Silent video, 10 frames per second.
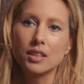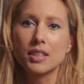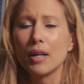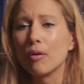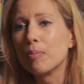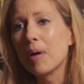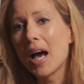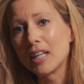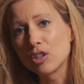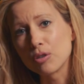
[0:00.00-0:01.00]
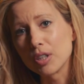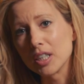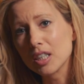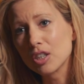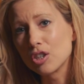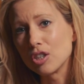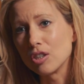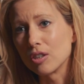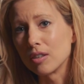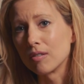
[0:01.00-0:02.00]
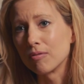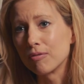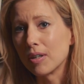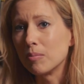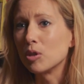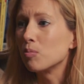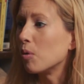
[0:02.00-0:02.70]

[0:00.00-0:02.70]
Tara Patrick, she's a famous